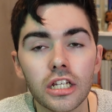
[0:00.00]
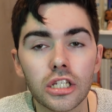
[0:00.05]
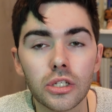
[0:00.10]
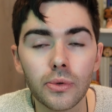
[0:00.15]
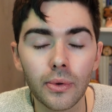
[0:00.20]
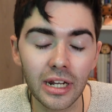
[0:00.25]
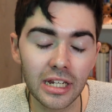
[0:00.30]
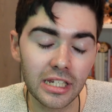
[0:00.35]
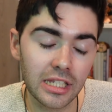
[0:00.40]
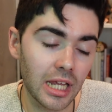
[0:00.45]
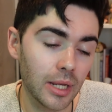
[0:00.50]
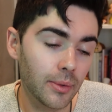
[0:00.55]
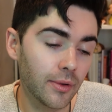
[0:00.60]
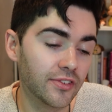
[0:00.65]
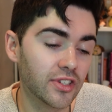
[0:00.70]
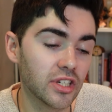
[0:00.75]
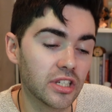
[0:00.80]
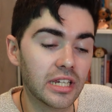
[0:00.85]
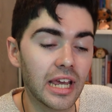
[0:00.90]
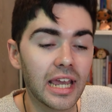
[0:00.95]
So when I say we've
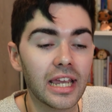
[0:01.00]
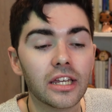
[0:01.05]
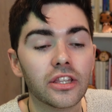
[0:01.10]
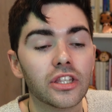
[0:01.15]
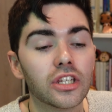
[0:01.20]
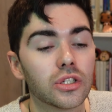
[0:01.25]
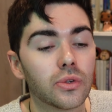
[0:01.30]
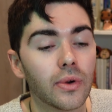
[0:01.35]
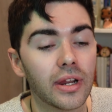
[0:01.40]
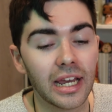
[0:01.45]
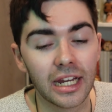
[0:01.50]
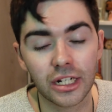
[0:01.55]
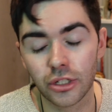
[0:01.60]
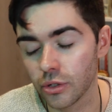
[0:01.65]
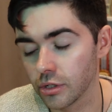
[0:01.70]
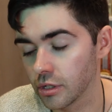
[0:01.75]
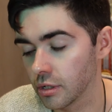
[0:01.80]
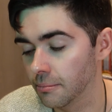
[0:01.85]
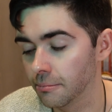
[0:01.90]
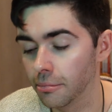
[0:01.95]
just taken this great
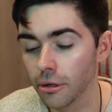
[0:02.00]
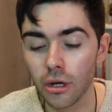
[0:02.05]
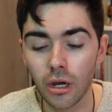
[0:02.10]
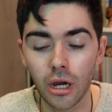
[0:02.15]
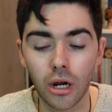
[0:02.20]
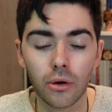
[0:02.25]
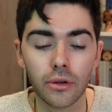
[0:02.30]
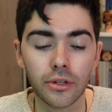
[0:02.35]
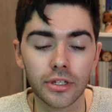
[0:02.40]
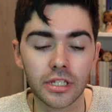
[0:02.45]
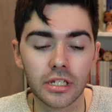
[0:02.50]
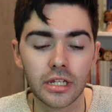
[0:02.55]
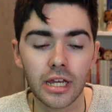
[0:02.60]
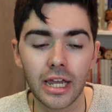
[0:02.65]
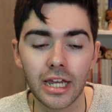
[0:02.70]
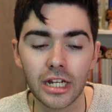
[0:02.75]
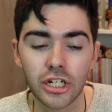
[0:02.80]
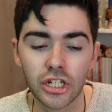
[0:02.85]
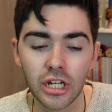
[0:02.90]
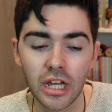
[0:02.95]
actress and put her on
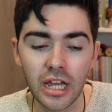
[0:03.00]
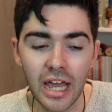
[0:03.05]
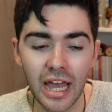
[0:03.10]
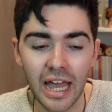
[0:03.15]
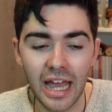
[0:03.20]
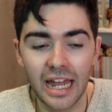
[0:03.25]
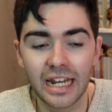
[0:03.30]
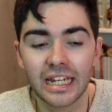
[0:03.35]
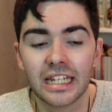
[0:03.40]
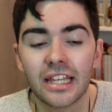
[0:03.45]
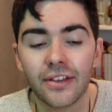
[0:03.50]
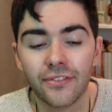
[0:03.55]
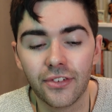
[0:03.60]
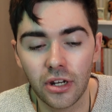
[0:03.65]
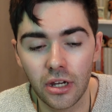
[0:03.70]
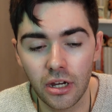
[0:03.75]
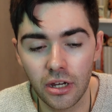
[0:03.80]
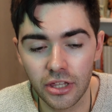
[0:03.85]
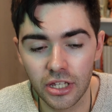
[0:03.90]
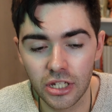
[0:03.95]
stage and given
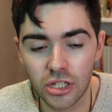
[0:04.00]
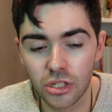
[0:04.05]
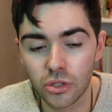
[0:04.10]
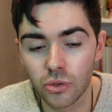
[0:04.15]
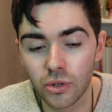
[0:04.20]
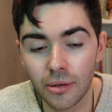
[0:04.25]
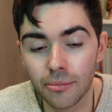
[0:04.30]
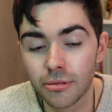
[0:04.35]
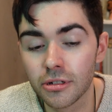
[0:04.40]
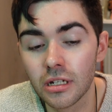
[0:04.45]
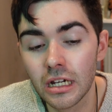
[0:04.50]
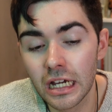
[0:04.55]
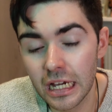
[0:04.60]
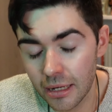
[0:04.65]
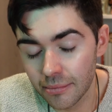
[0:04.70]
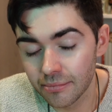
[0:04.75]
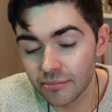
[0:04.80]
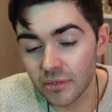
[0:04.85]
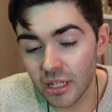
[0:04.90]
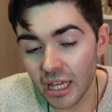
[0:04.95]
her this script,
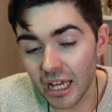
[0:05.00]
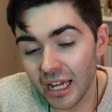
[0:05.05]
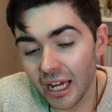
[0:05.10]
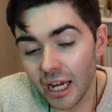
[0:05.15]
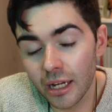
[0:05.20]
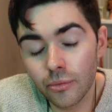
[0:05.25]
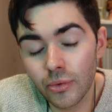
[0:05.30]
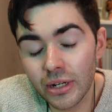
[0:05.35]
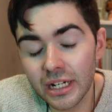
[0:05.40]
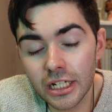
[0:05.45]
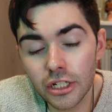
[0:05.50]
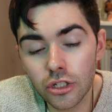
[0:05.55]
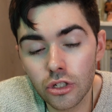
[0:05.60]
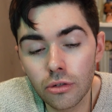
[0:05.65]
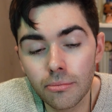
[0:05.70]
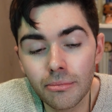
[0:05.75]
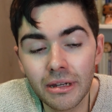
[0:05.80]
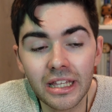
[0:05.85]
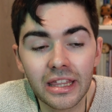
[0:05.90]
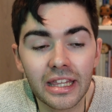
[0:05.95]
I really
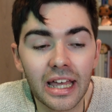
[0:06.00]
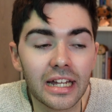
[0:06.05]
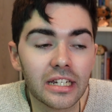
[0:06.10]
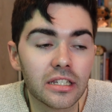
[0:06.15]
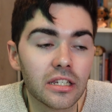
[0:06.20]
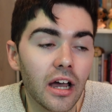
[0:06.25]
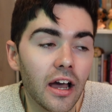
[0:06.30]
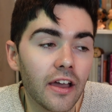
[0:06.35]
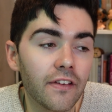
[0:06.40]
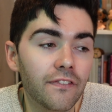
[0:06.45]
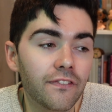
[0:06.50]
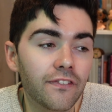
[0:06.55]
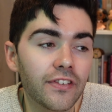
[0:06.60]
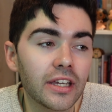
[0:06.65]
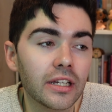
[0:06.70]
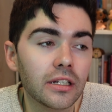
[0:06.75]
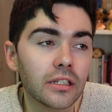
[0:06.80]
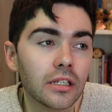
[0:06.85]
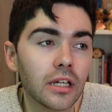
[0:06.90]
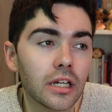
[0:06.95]
do mean that. I
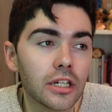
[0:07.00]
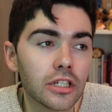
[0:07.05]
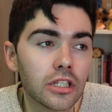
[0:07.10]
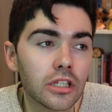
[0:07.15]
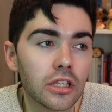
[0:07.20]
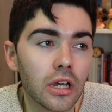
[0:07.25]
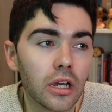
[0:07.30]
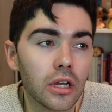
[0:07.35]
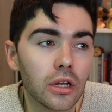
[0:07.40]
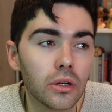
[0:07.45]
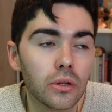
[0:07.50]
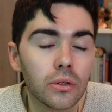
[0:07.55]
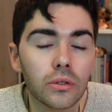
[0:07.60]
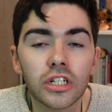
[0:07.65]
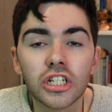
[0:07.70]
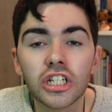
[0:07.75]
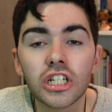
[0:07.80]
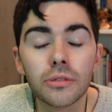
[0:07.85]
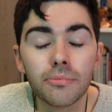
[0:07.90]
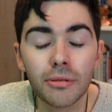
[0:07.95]
feel as though
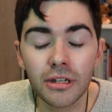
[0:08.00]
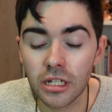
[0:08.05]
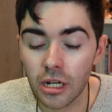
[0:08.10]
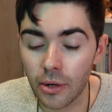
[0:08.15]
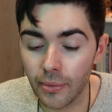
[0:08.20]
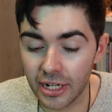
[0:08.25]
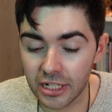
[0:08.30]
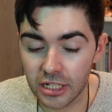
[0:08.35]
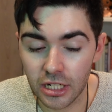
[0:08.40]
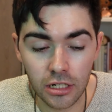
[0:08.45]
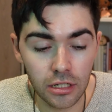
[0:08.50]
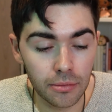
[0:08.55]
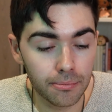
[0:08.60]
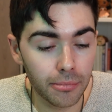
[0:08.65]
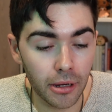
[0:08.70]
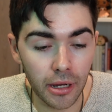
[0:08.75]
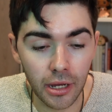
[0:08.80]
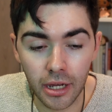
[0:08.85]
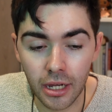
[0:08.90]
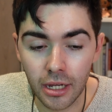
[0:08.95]
she's been directed
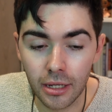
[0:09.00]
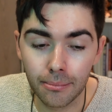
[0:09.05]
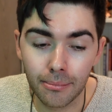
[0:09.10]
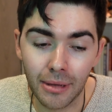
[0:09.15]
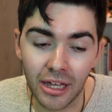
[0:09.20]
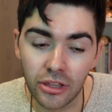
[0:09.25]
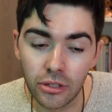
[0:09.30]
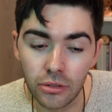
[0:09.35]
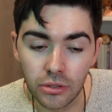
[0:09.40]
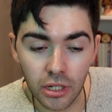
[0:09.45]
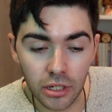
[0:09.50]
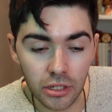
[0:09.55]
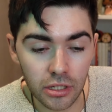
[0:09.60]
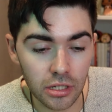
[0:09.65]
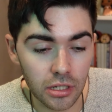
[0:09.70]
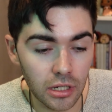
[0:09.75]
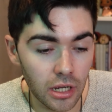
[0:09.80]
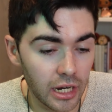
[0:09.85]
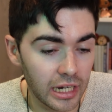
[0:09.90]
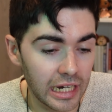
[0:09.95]
by Matthew
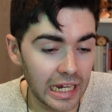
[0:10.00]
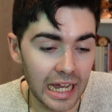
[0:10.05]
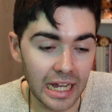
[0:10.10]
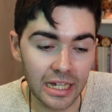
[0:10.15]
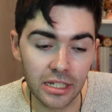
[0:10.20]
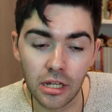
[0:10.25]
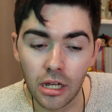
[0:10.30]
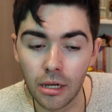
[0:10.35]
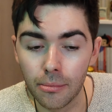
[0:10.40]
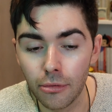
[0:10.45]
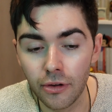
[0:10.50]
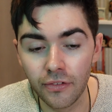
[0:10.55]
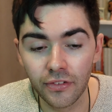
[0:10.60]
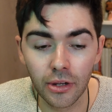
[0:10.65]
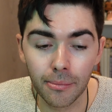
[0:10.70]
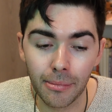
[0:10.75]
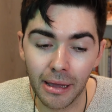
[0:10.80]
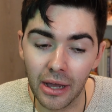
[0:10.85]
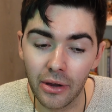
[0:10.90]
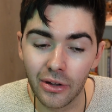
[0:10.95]
Dunster, and he has her moving
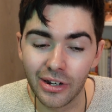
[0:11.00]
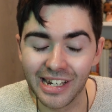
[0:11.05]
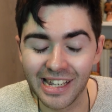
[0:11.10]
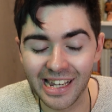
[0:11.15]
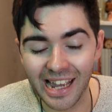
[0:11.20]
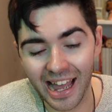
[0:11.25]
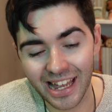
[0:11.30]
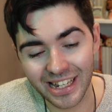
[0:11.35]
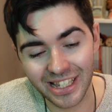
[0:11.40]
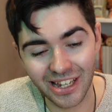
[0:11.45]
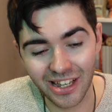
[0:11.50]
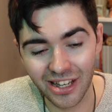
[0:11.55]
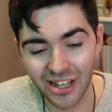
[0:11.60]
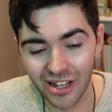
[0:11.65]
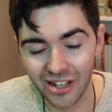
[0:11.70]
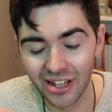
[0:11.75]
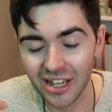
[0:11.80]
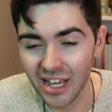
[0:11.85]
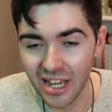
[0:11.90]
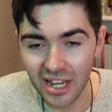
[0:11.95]
about, and he has
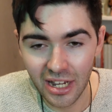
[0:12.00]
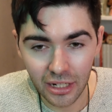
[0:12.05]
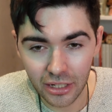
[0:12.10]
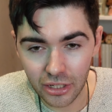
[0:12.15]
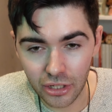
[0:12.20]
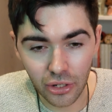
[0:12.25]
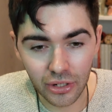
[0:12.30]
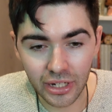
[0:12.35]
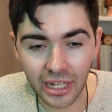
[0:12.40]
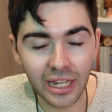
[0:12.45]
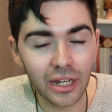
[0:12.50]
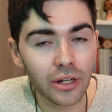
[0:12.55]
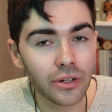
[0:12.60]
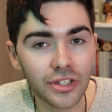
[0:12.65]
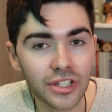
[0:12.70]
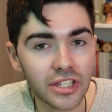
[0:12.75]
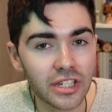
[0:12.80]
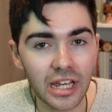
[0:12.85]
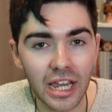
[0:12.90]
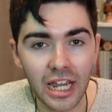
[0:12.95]
her cooking
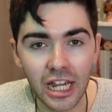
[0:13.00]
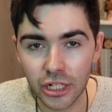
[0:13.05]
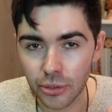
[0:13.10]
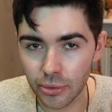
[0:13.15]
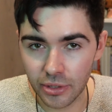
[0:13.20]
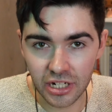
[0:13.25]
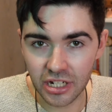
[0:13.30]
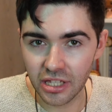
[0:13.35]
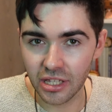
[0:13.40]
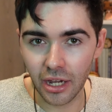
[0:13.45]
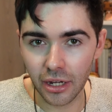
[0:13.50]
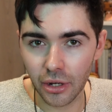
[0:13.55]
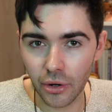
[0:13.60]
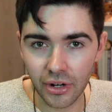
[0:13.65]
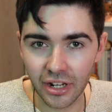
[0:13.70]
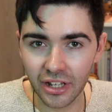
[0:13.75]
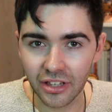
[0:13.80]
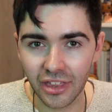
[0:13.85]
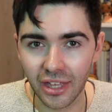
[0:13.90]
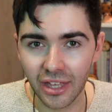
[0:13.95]
on stage, which is the iconic